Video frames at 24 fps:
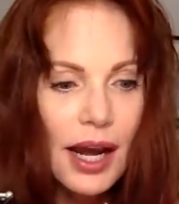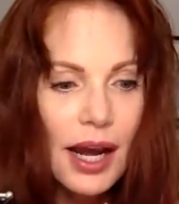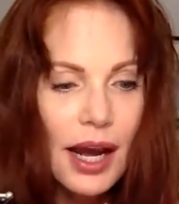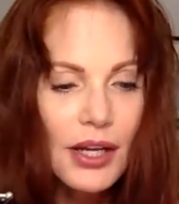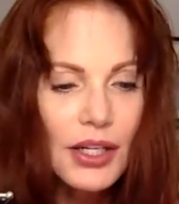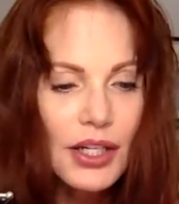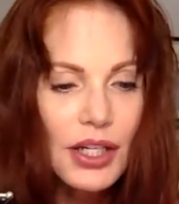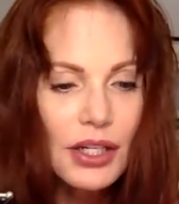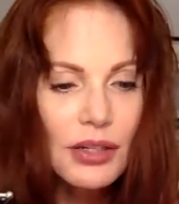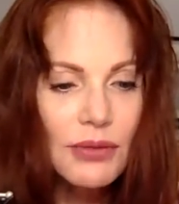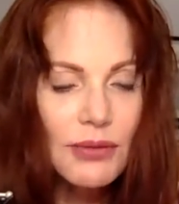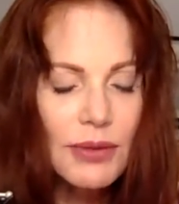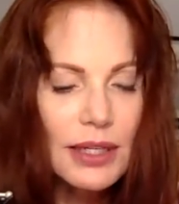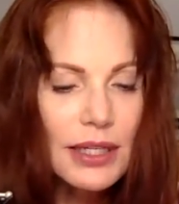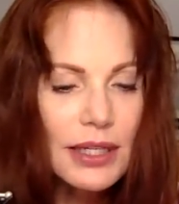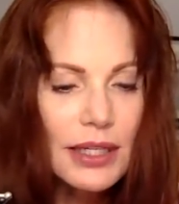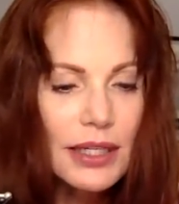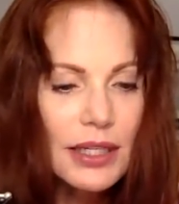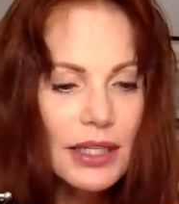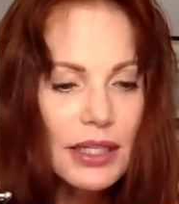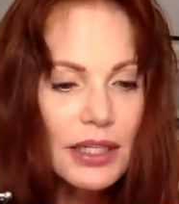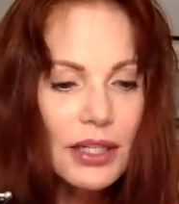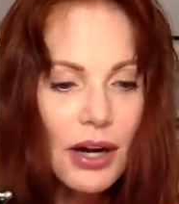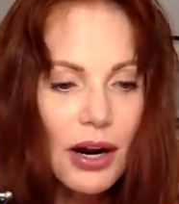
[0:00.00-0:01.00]
I just
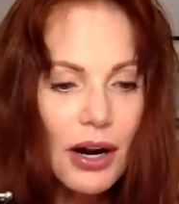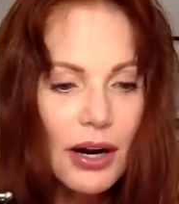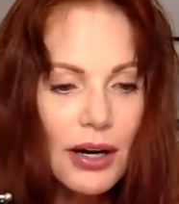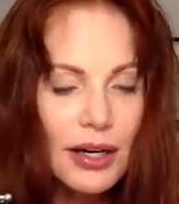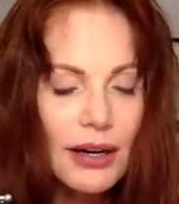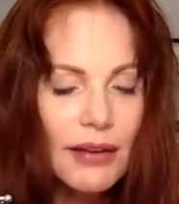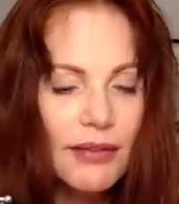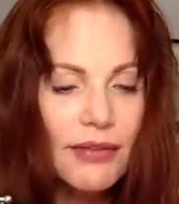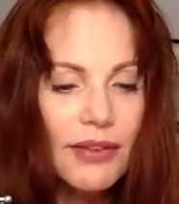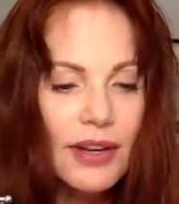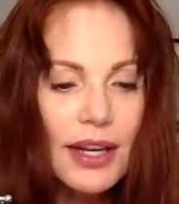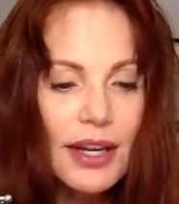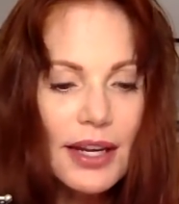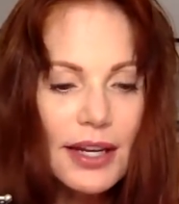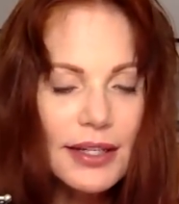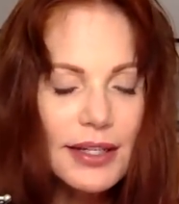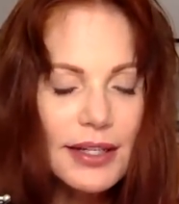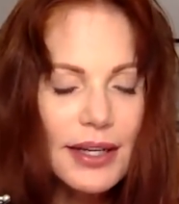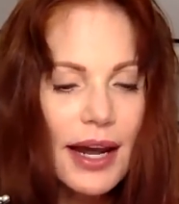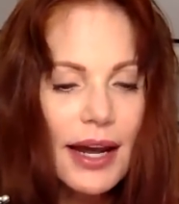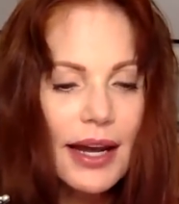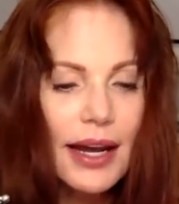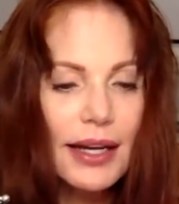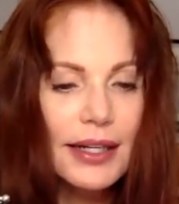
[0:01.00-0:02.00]
recently started a vegan
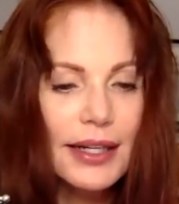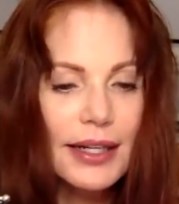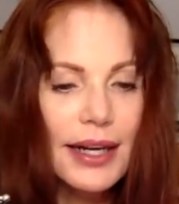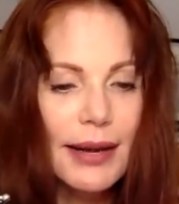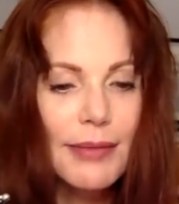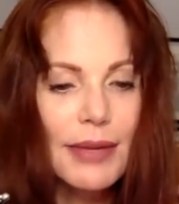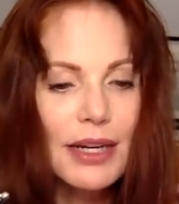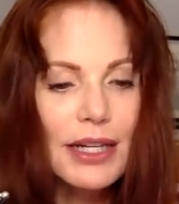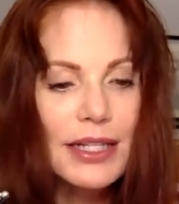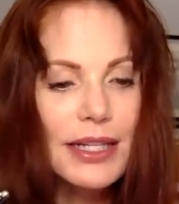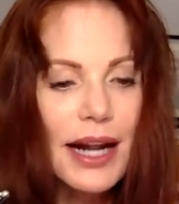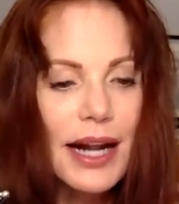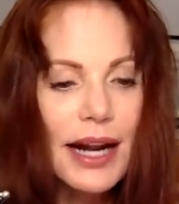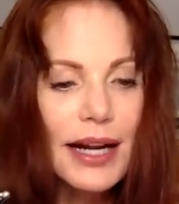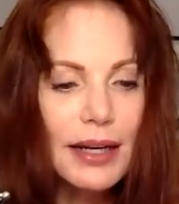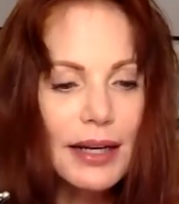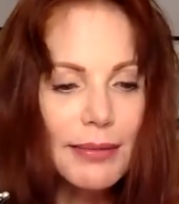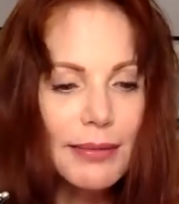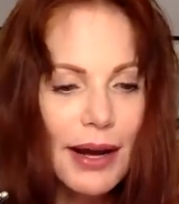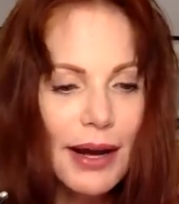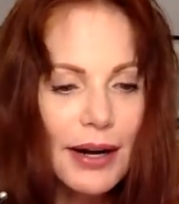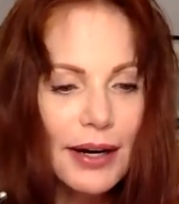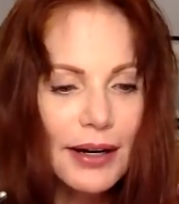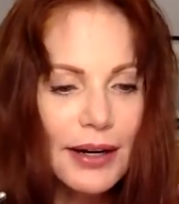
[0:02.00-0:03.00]
diet, and I'm excited
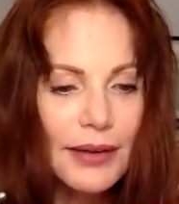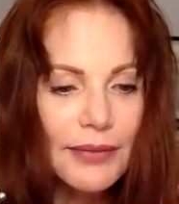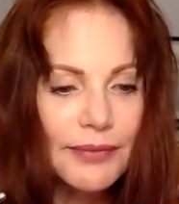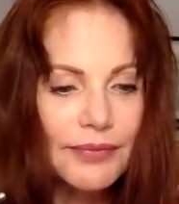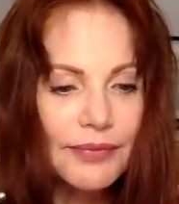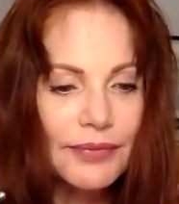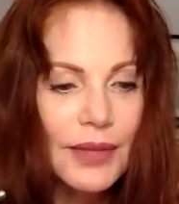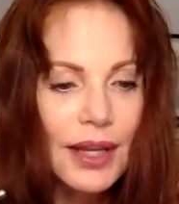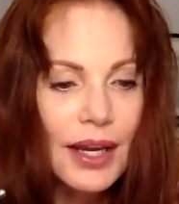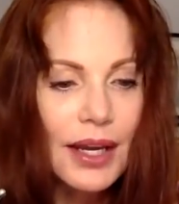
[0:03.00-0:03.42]
about it.